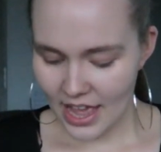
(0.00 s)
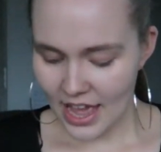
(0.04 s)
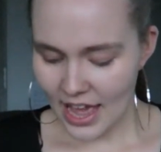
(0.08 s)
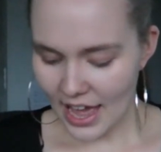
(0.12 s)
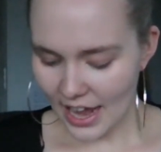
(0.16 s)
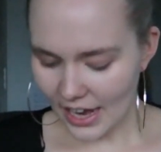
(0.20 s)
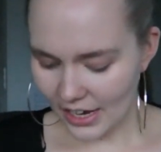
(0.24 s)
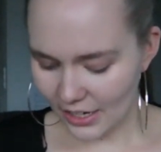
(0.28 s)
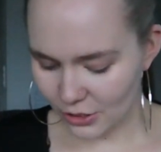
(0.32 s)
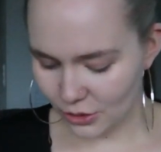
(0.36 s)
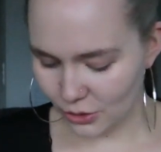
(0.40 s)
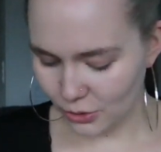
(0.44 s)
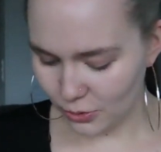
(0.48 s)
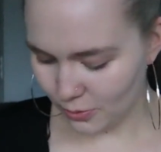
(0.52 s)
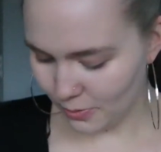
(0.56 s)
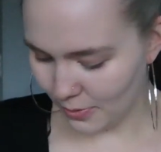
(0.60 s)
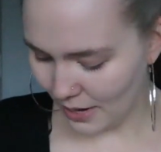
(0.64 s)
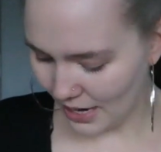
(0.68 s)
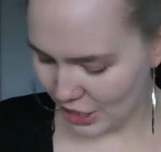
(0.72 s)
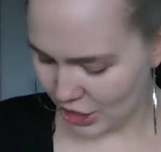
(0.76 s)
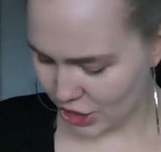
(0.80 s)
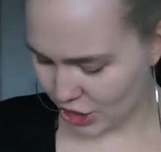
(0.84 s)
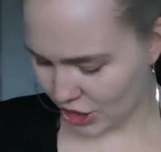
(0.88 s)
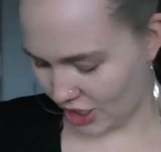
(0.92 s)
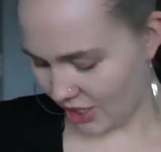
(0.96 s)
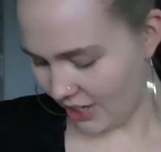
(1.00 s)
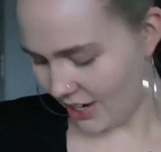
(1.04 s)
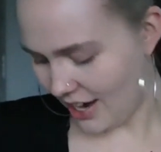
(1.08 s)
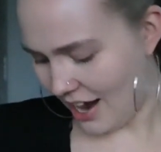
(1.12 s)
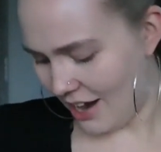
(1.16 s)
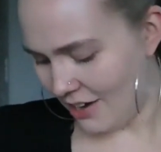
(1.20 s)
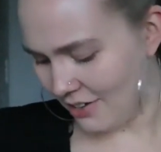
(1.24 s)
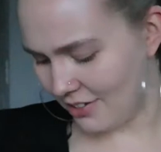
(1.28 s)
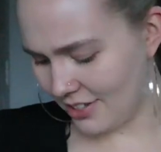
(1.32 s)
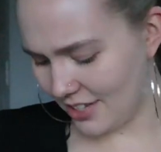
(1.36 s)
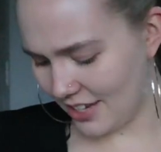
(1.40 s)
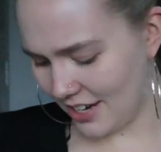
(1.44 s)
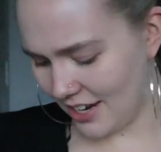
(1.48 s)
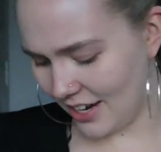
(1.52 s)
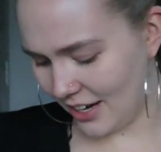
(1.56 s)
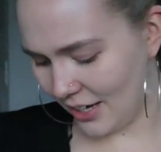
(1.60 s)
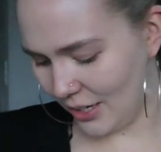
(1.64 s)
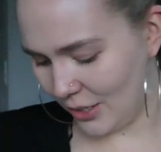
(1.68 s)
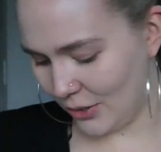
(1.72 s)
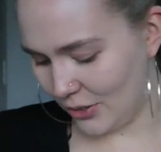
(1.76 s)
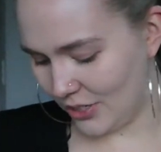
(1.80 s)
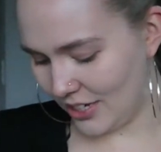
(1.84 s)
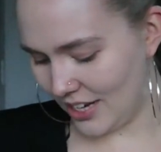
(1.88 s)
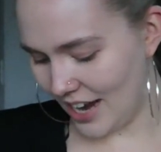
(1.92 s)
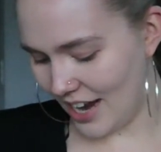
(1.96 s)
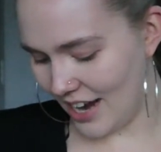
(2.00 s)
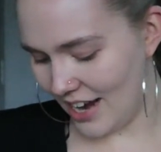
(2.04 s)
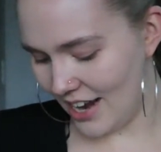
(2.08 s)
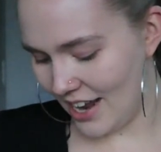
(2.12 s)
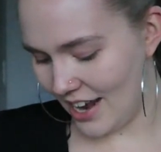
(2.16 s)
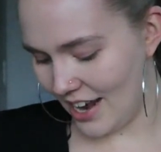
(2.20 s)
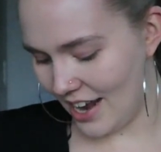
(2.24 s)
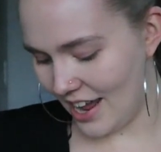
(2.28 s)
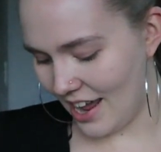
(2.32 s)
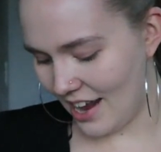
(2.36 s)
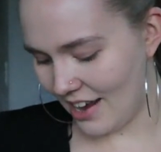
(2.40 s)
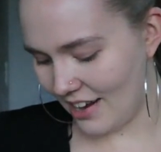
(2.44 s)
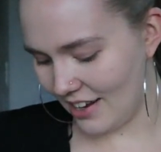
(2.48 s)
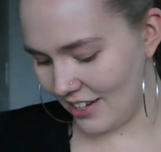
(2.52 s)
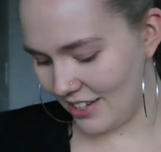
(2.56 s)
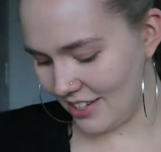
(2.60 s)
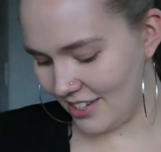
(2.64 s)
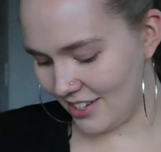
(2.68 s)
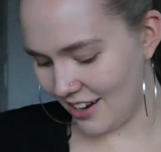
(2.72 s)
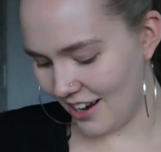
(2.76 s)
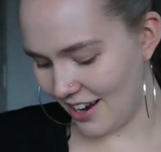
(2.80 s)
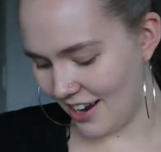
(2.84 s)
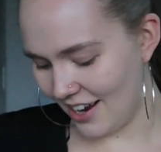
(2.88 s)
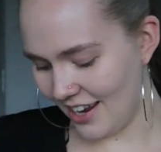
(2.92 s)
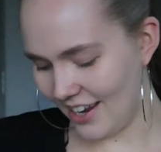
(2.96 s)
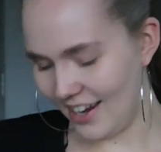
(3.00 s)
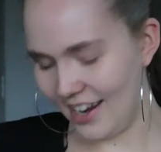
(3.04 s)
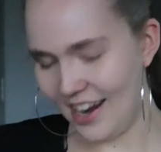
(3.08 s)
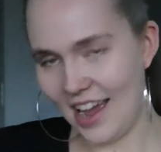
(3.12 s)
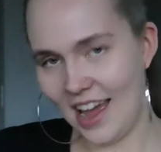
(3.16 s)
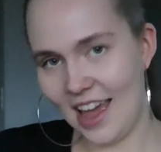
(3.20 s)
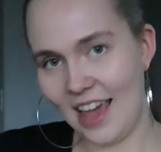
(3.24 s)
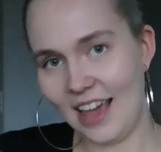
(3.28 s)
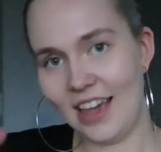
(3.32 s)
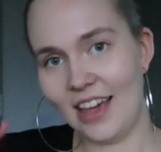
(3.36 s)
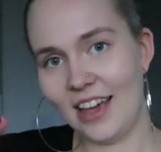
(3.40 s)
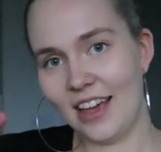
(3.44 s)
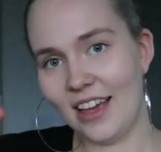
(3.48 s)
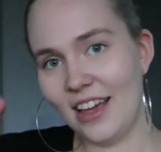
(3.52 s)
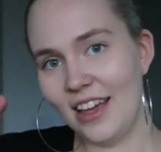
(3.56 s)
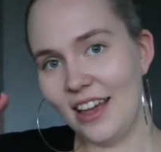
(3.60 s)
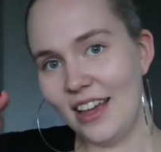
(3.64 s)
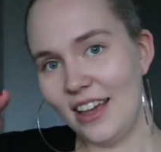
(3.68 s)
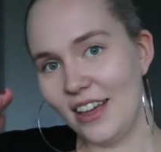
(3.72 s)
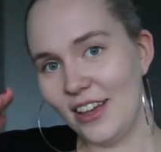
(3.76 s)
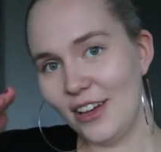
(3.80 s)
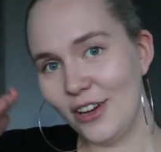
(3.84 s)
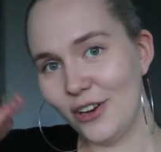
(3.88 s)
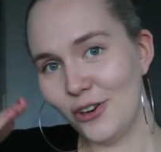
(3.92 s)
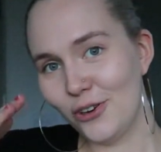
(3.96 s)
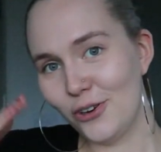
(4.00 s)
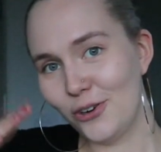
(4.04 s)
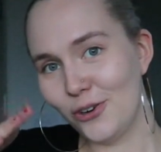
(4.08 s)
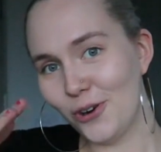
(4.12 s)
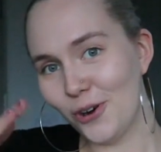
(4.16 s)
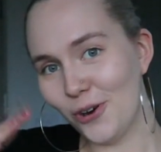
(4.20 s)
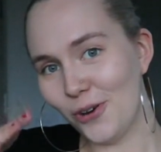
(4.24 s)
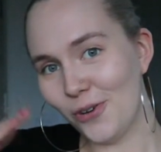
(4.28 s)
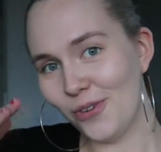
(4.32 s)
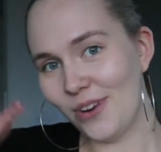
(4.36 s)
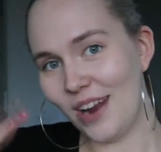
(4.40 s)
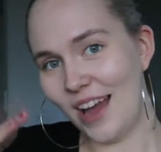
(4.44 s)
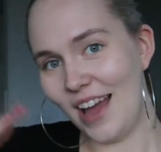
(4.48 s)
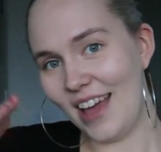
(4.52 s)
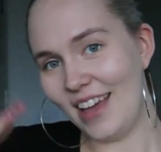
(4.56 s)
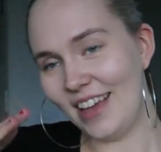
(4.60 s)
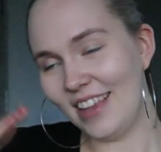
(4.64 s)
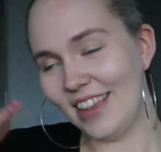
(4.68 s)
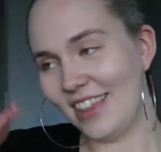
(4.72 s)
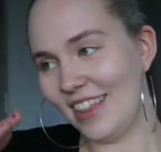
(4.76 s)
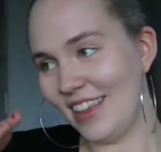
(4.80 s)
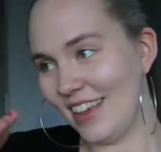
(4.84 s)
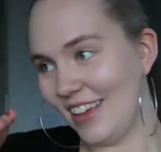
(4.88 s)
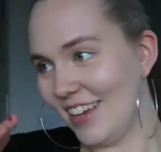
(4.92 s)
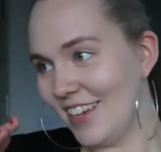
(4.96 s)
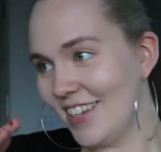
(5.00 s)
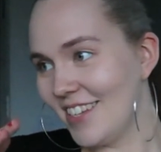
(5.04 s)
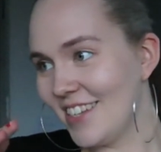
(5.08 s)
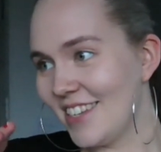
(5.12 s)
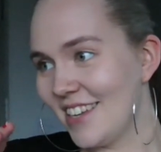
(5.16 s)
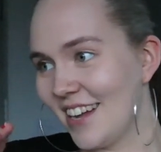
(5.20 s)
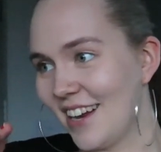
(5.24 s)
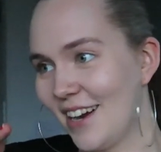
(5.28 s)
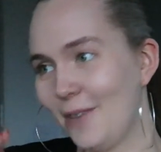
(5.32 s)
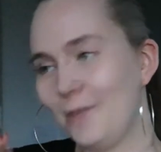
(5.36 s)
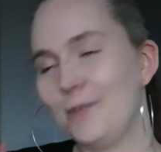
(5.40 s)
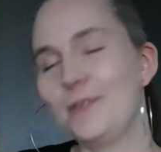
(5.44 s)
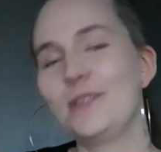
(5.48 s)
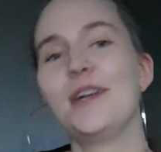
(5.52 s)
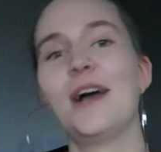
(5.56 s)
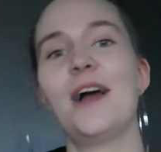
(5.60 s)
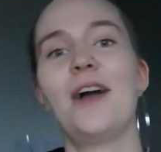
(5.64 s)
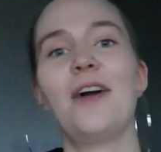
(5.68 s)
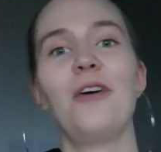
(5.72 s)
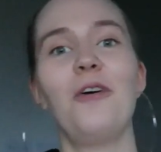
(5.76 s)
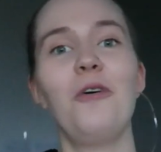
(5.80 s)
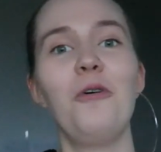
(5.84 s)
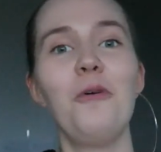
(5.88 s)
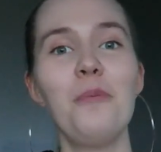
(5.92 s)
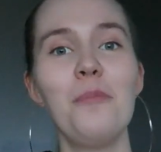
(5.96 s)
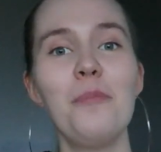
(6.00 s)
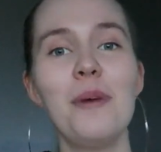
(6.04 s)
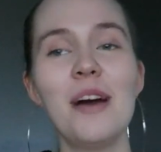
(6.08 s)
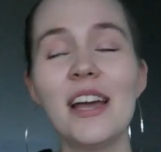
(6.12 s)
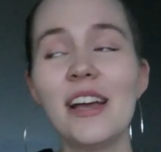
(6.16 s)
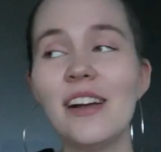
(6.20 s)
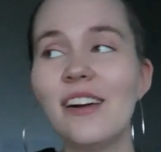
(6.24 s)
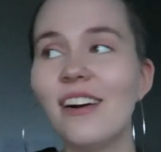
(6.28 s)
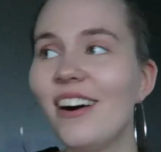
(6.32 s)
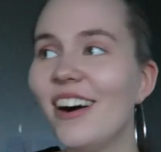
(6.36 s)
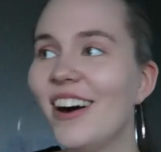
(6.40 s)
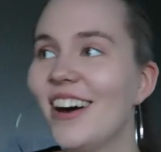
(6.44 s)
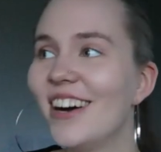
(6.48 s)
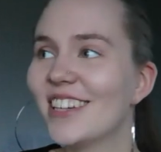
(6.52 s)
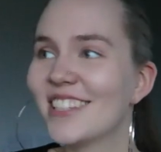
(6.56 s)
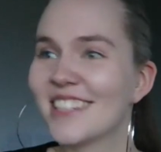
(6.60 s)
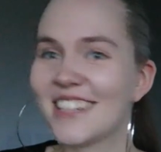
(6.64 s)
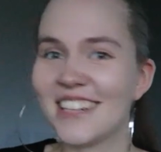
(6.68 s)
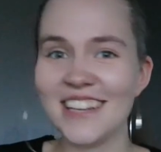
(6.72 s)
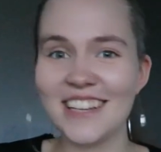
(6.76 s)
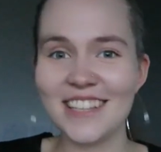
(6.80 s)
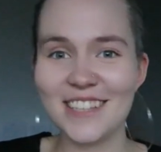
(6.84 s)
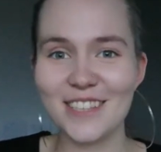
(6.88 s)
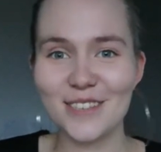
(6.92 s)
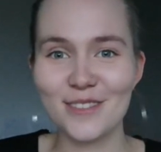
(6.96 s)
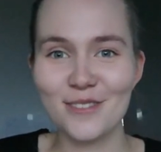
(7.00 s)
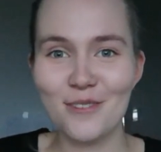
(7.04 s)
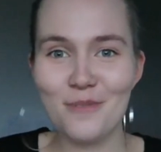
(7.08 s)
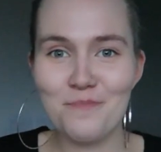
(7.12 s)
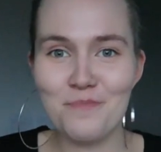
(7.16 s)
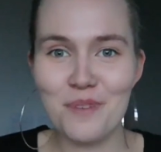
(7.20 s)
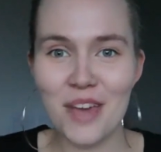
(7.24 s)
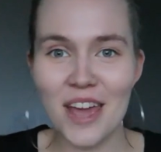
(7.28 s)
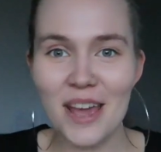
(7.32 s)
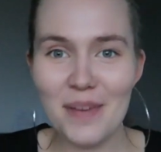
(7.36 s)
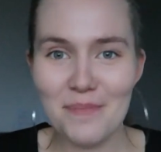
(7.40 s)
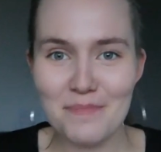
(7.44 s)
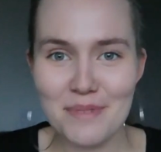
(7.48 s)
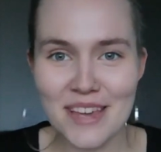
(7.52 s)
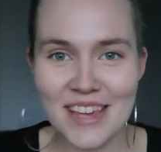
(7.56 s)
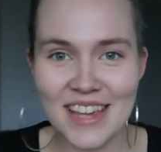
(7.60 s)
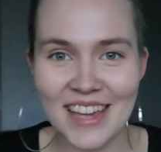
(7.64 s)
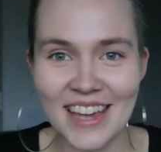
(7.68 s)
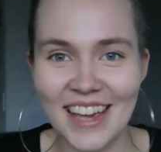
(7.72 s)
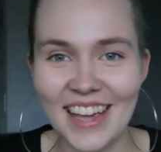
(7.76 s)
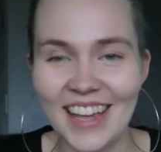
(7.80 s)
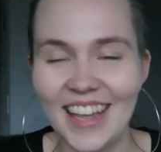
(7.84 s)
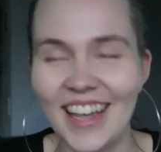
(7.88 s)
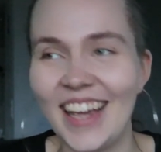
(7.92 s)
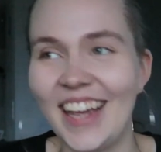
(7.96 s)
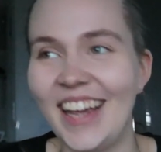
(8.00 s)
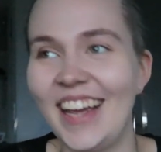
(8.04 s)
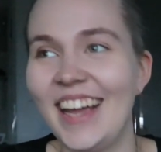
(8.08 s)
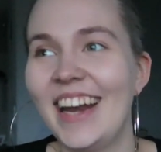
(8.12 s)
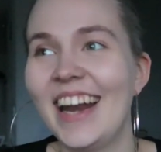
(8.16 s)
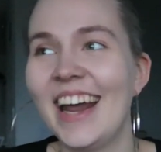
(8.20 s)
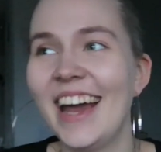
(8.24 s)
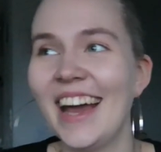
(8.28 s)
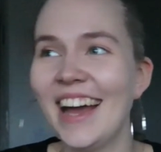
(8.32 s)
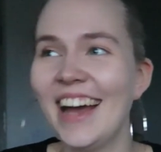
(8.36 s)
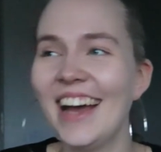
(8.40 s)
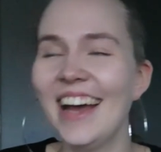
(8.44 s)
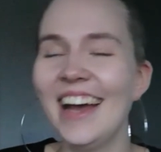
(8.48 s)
And I took my shirt out and I looked at it, and I saw it like go like this, and I was like, oh my gosh, it's the baby kicking.